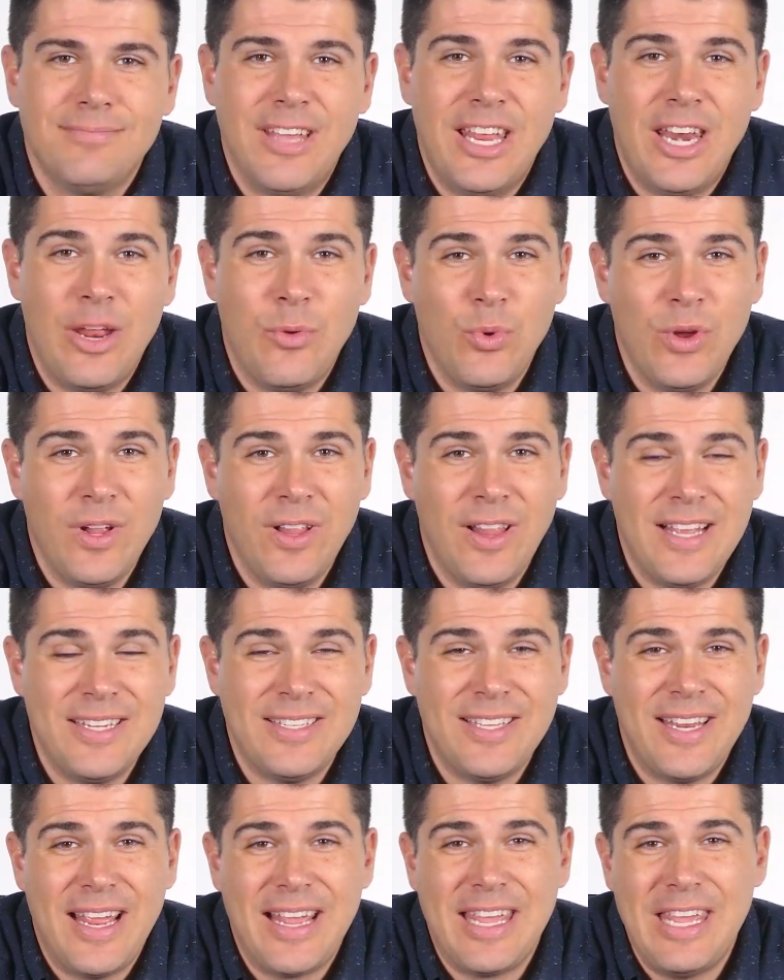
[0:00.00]
And I
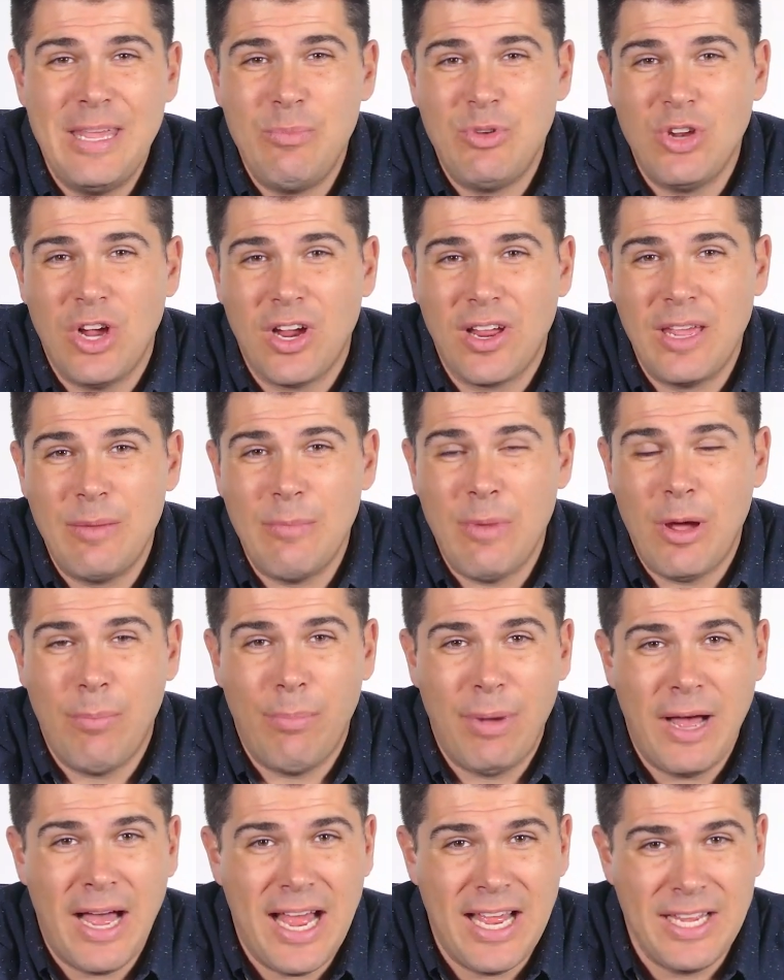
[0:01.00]
realize that I keep talking about
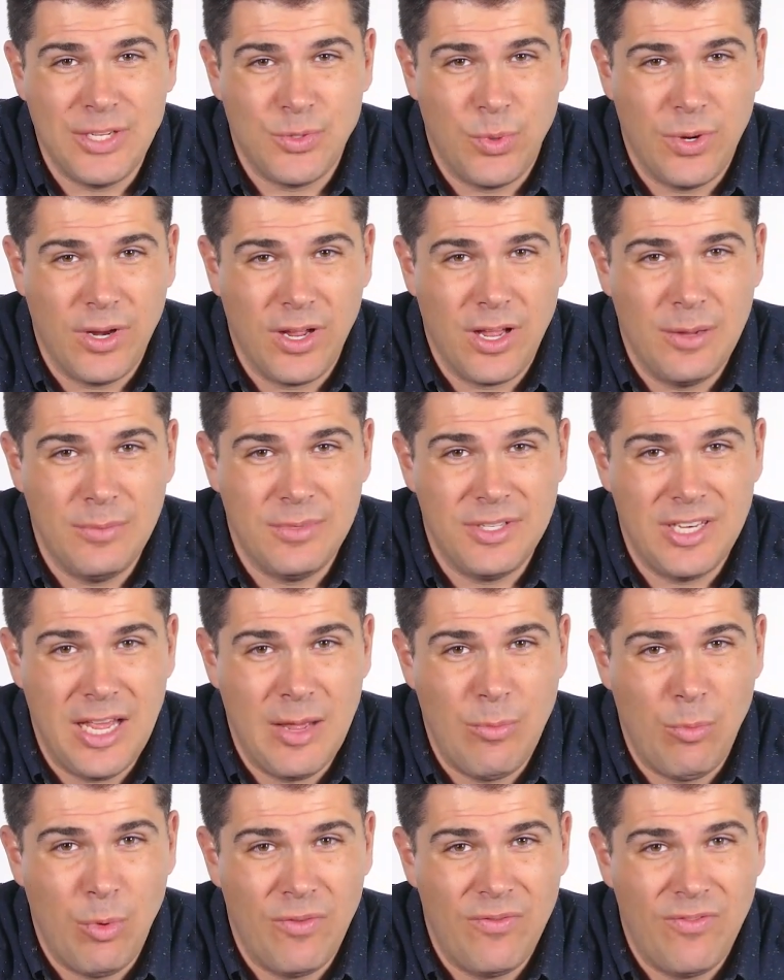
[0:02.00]
pies when it comes to
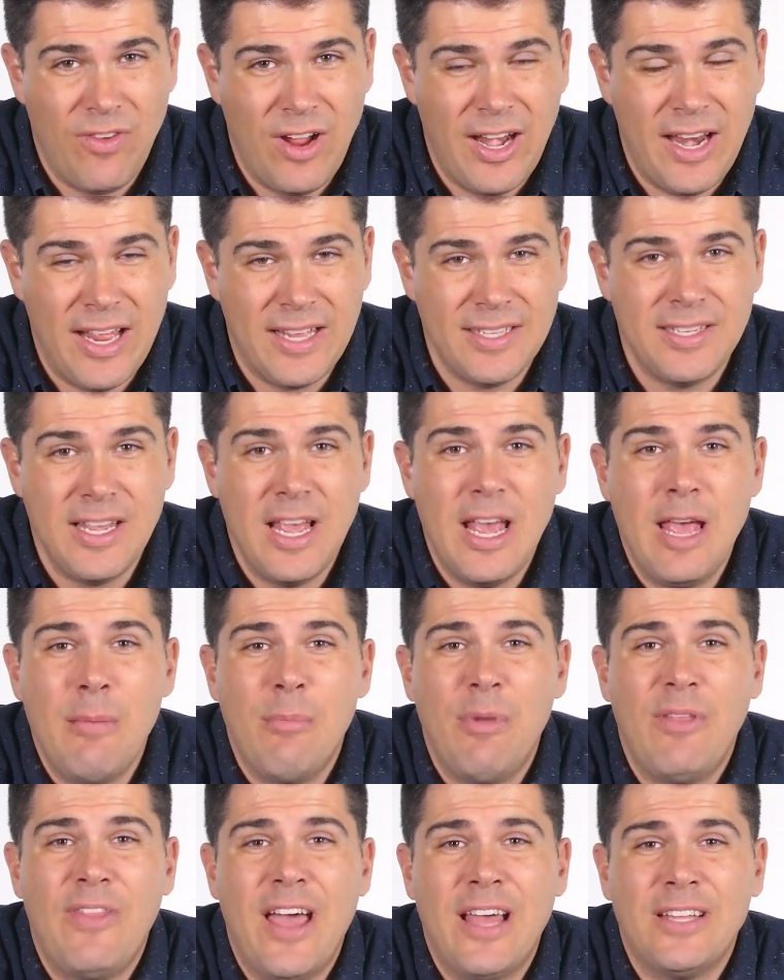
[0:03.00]
M1 Finance,
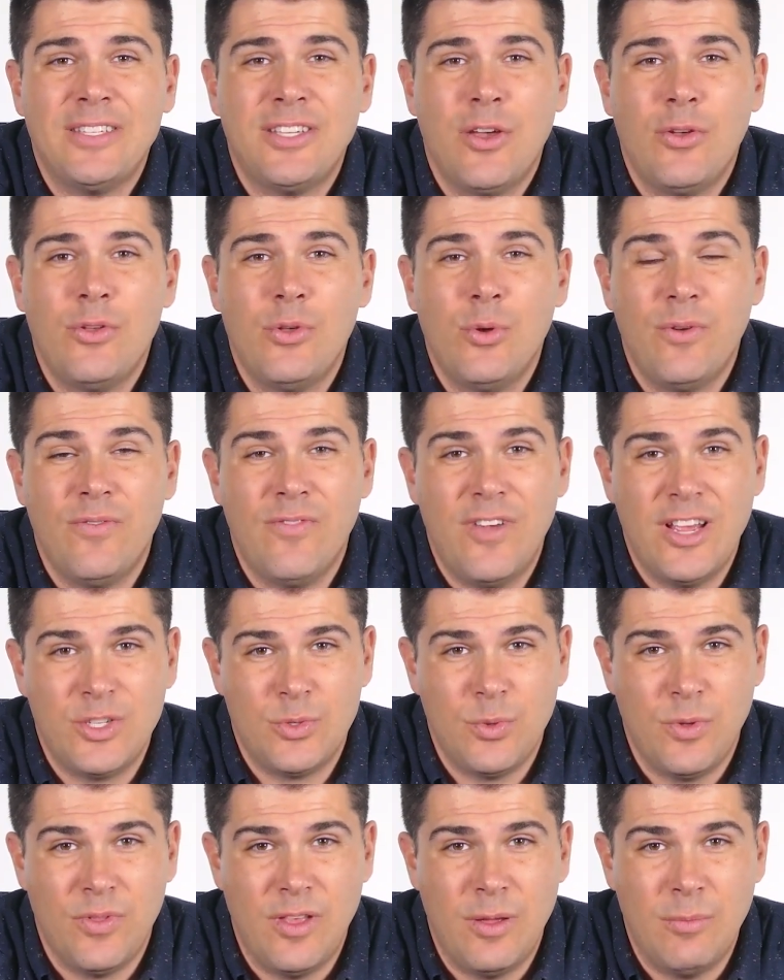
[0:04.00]
but that's how you
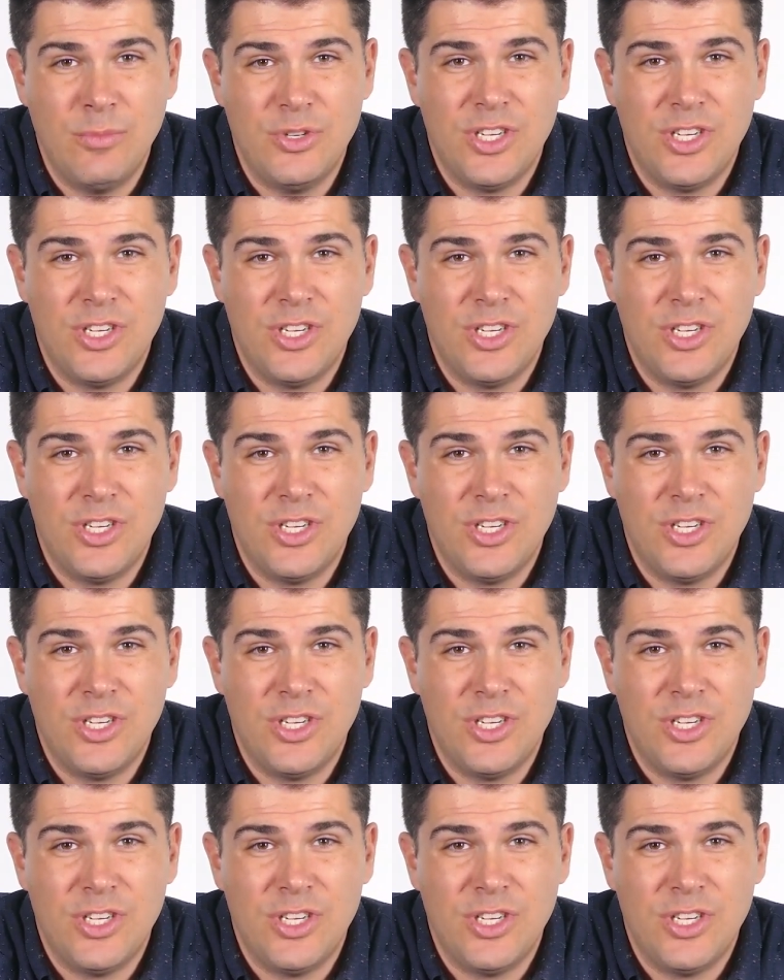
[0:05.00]
invest with them.